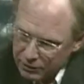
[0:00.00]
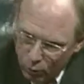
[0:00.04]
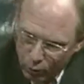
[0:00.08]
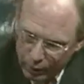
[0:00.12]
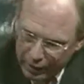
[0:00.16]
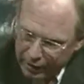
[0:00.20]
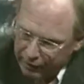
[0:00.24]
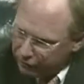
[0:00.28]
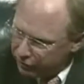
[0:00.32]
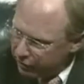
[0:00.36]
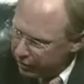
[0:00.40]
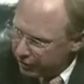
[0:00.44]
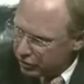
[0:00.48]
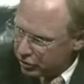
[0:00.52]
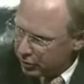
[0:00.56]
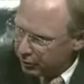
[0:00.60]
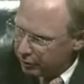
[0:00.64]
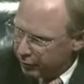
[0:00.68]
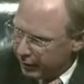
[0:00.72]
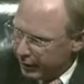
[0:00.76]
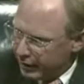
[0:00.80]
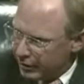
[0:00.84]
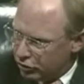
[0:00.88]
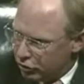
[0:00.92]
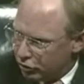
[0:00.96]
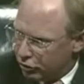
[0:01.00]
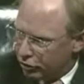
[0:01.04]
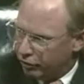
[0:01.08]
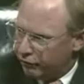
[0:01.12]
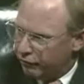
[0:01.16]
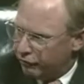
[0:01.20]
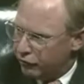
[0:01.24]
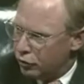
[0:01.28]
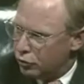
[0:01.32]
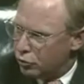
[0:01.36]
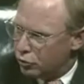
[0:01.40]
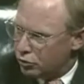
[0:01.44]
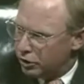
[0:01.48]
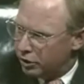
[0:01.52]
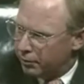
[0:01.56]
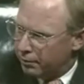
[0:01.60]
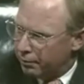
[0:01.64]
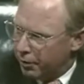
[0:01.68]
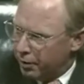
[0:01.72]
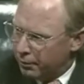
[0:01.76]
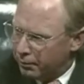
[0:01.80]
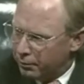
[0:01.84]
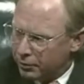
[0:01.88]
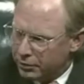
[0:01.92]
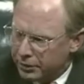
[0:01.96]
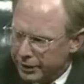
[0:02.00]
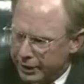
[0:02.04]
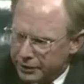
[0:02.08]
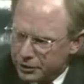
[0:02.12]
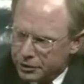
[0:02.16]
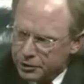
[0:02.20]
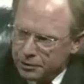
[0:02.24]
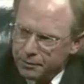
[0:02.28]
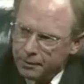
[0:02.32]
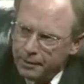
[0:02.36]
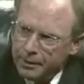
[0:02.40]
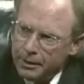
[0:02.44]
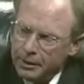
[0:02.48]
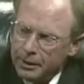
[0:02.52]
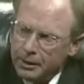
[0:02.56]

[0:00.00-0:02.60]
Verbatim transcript: and we have done some things to confuse their punt protection.